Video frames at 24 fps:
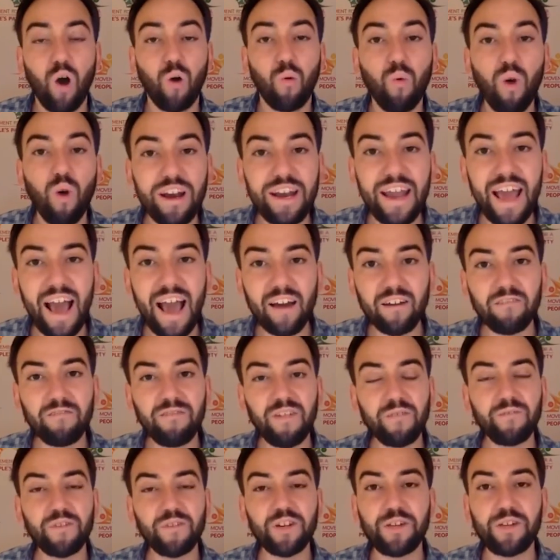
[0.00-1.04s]
One out
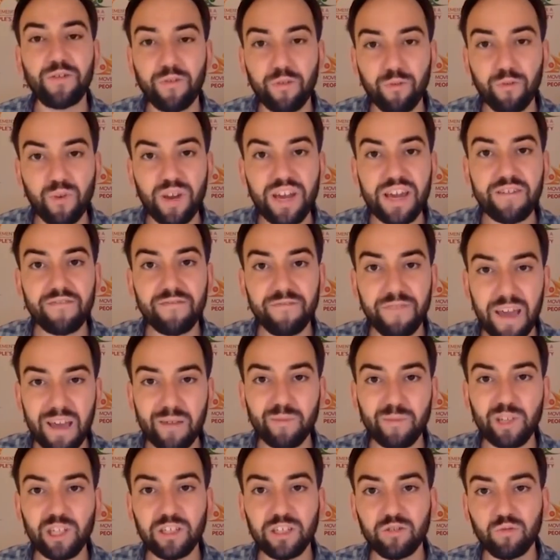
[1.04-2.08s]
of every three
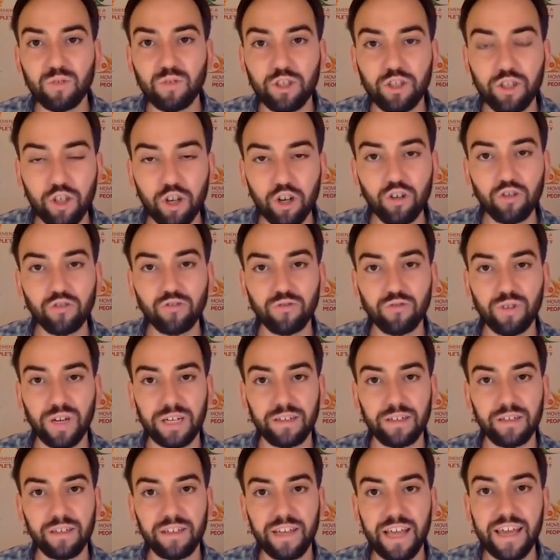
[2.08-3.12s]
families with
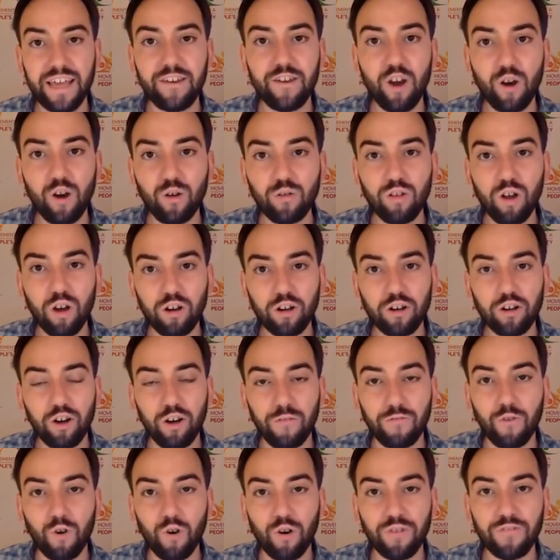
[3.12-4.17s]
children can no longer
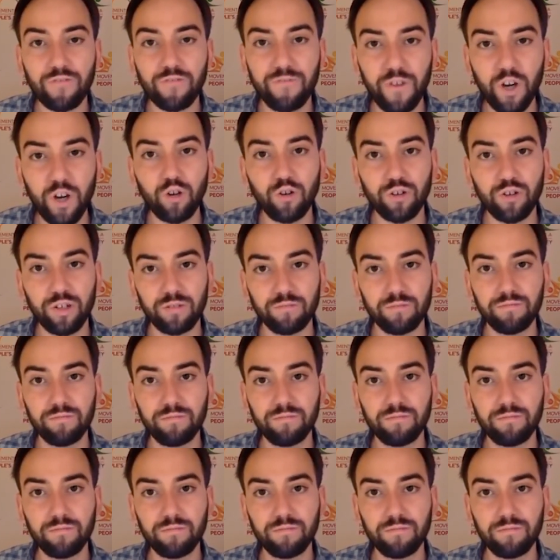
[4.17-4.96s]
afford food.